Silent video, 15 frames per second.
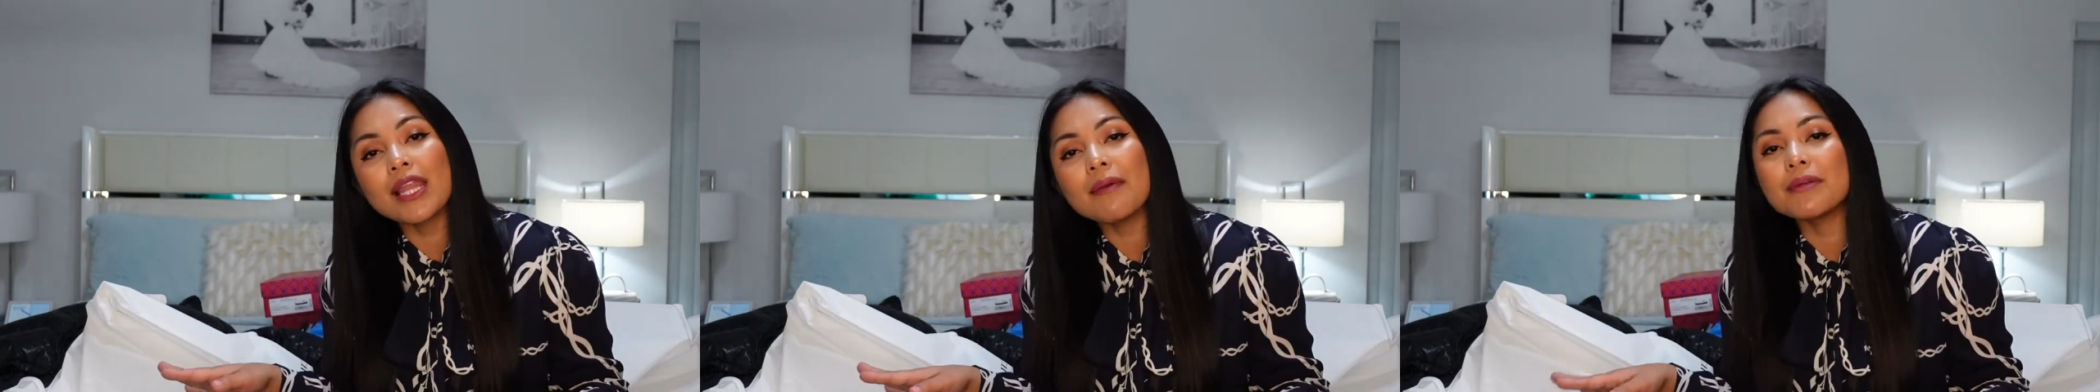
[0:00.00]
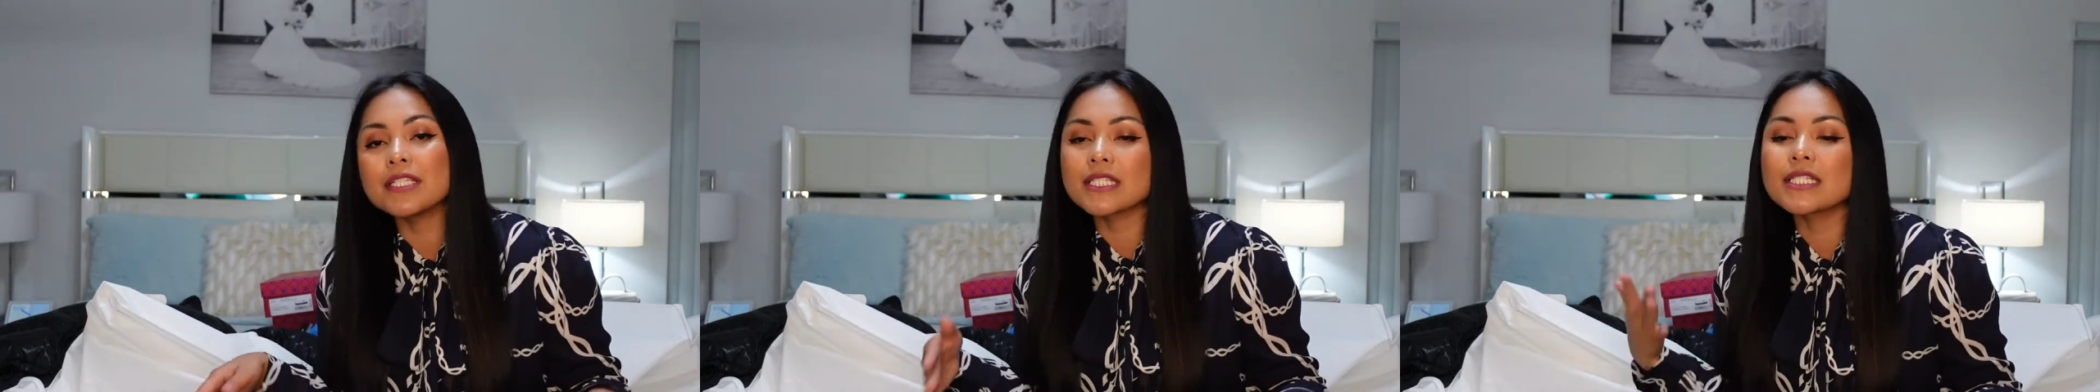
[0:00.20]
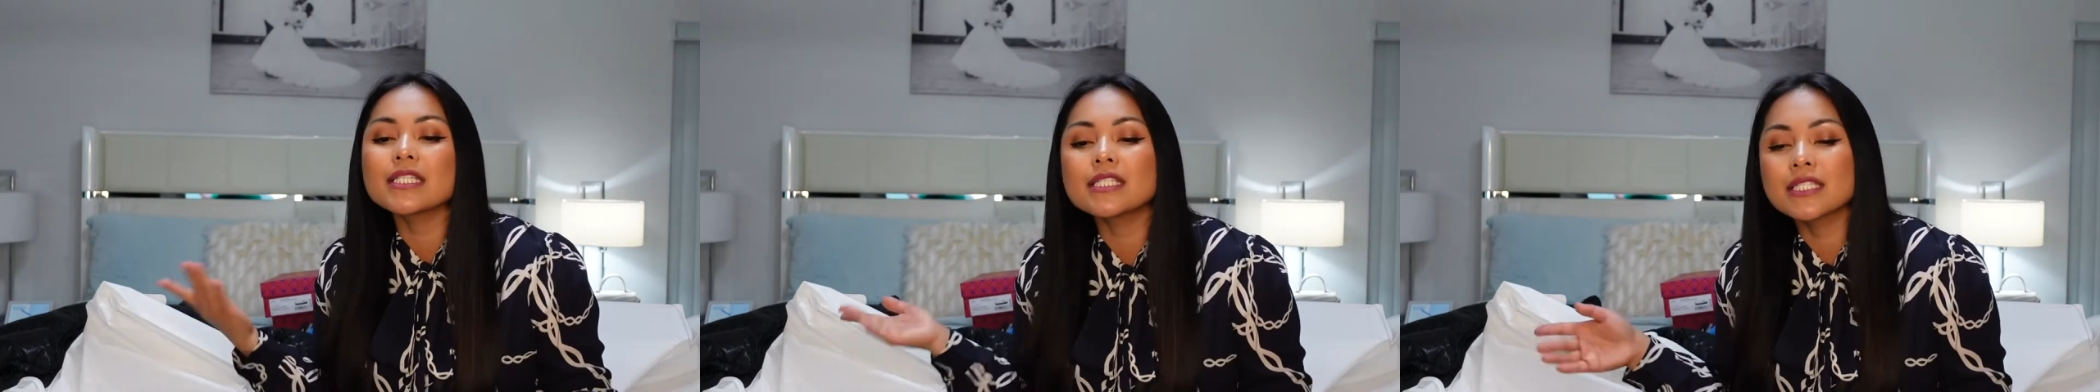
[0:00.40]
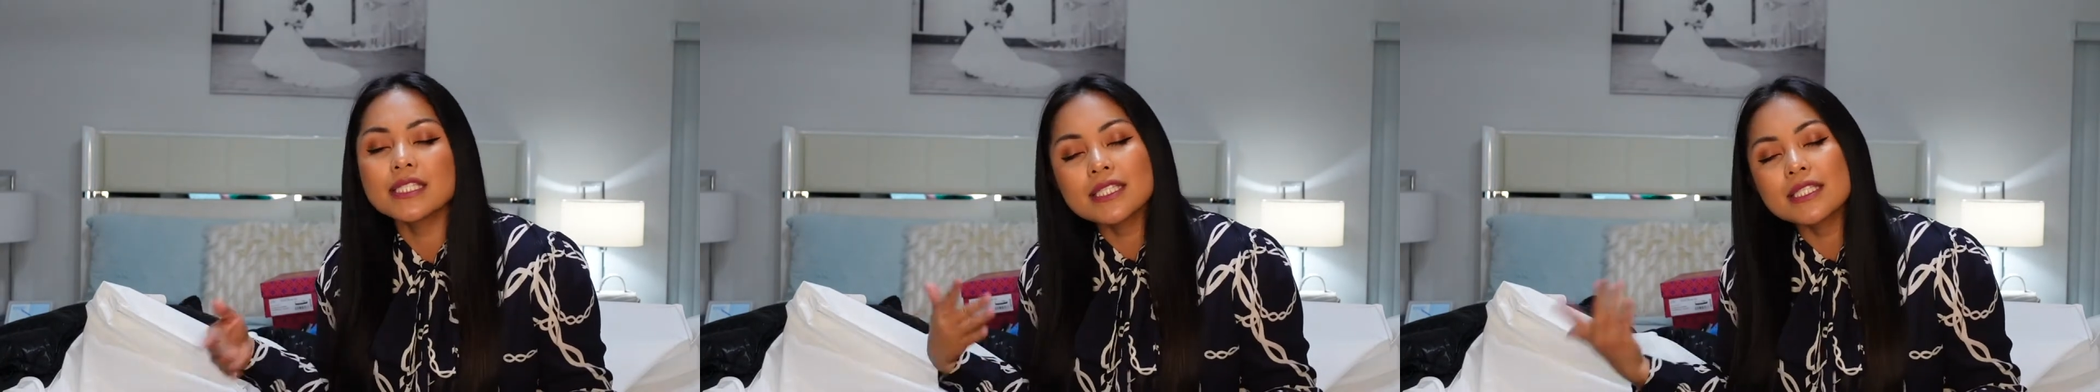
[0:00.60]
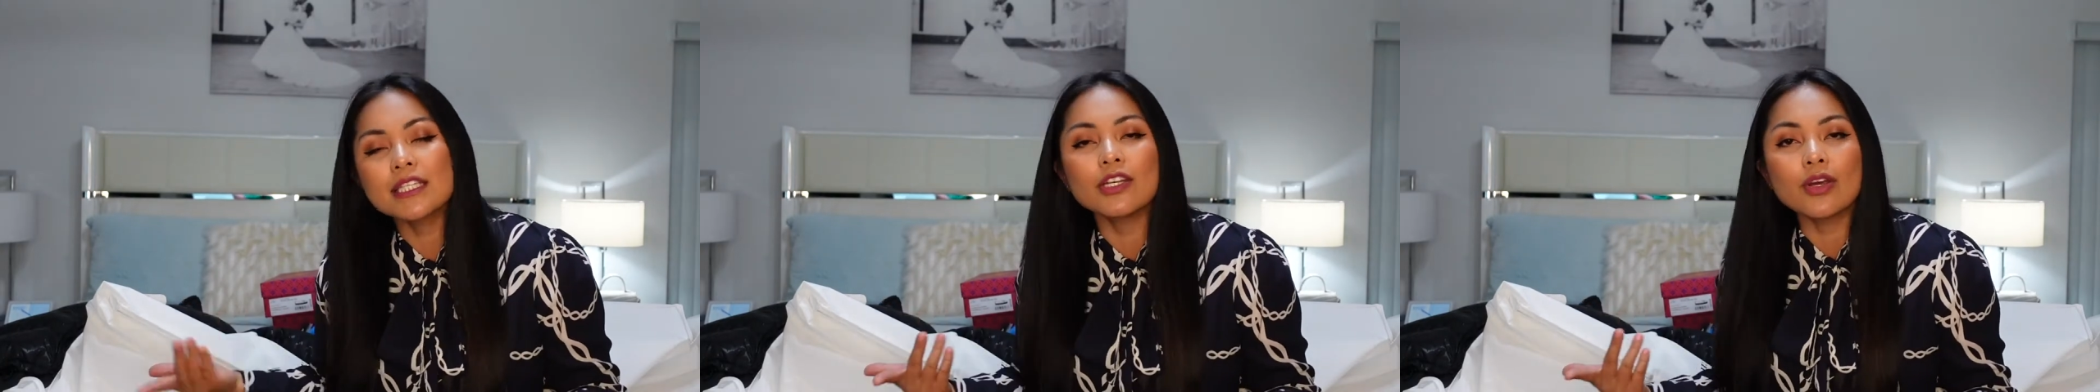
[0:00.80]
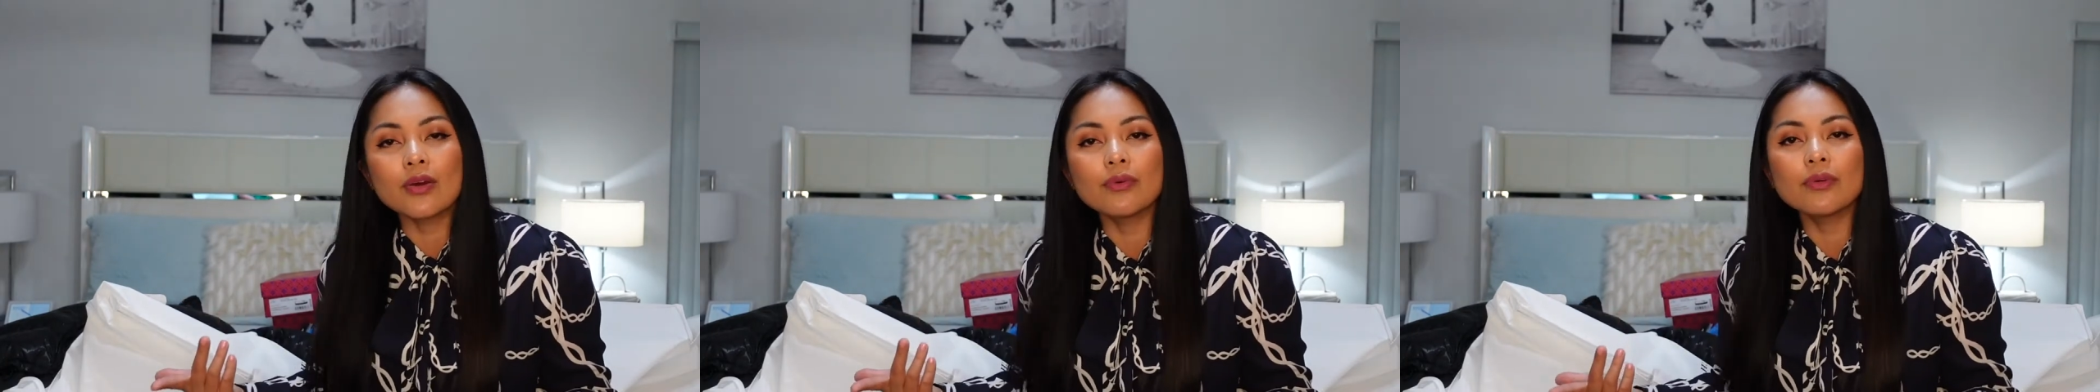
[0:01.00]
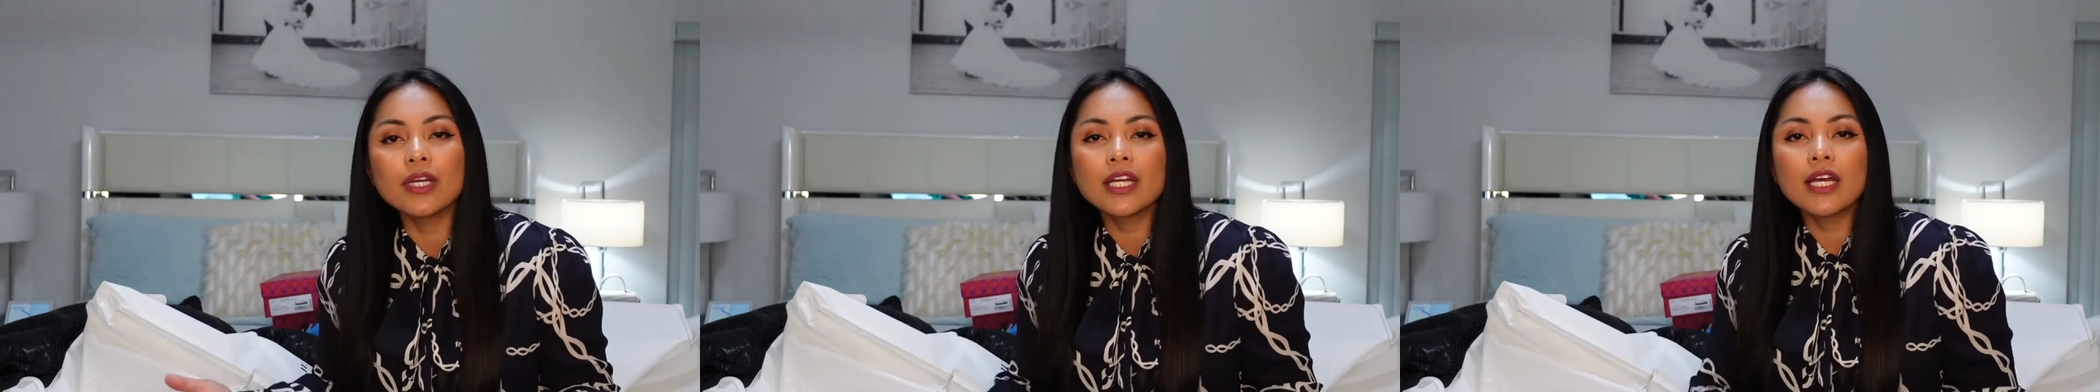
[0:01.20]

let me just, you know,